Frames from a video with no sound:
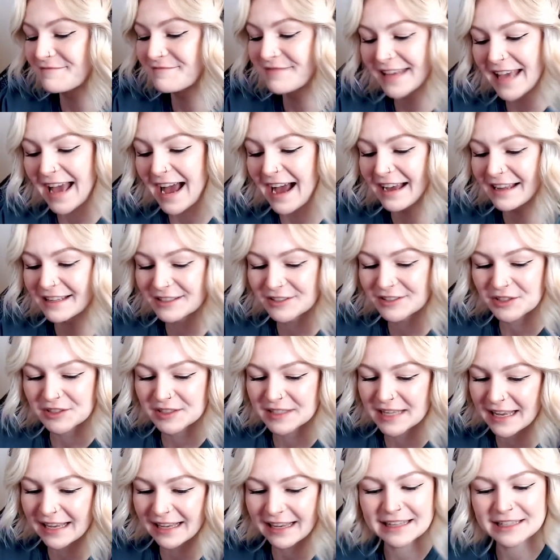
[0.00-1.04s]
um, yeah, it's
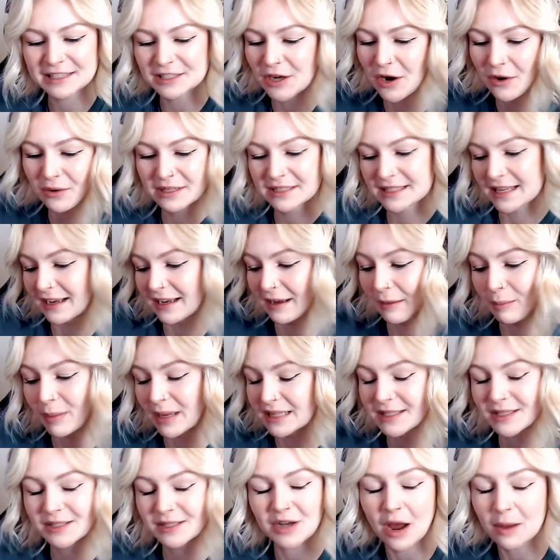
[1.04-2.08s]
just like it's known as like a
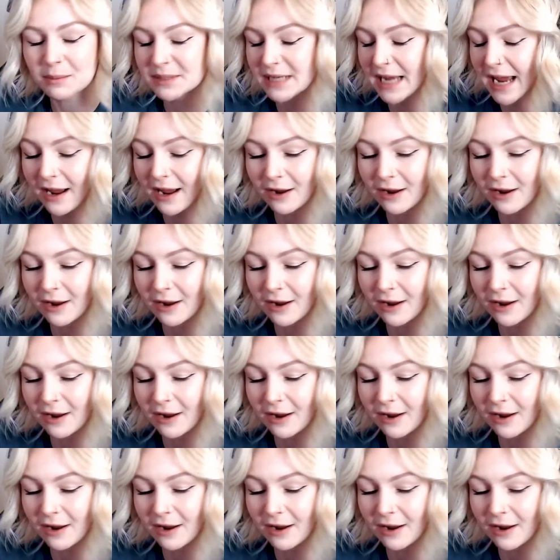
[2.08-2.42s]
pit stop